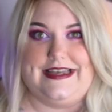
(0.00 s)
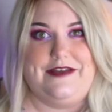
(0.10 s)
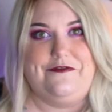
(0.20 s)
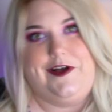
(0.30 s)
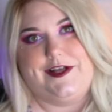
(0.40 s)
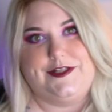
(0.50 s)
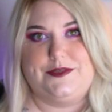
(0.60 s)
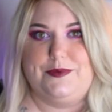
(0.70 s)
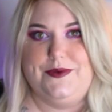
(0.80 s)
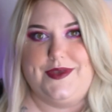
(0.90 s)
get fucking
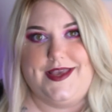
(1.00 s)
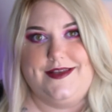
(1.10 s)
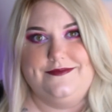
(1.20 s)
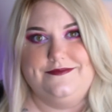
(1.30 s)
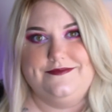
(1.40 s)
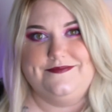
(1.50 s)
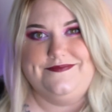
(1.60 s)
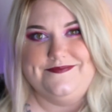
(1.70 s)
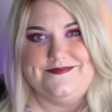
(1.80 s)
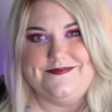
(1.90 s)
spooky.
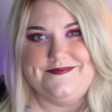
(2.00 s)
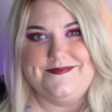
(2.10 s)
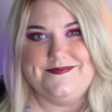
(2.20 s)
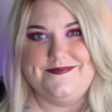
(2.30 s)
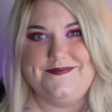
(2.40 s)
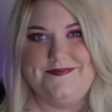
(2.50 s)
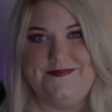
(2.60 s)
Getting